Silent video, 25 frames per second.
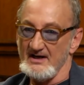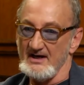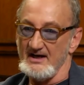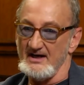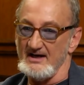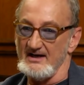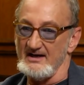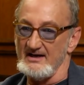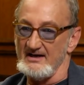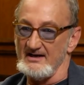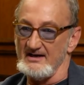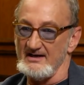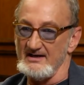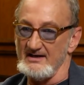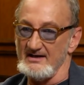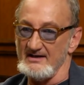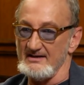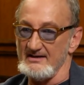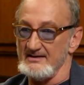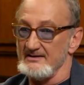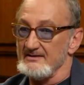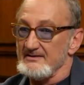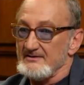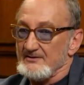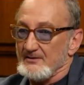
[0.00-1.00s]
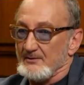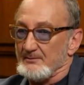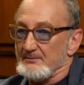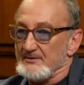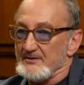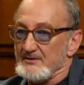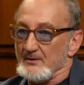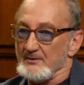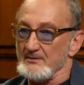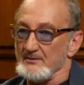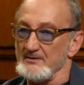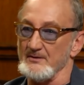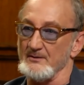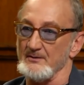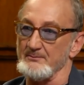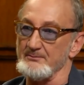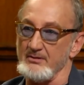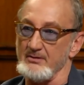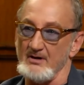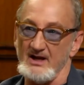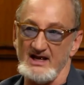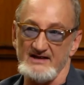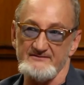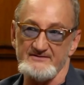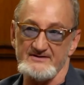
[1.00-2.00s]
uh, your, your, your
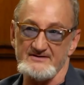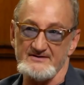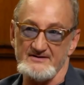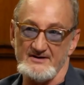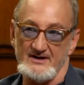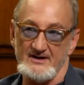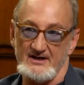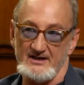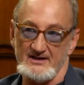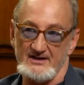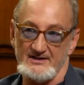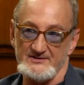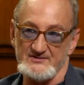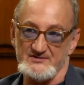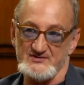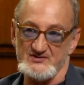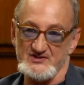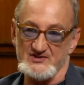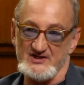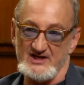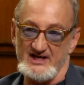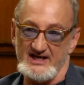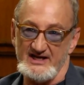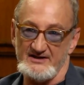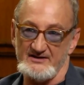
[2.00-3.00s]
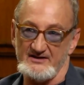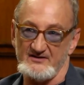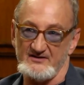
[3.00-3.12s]
private knowledge, and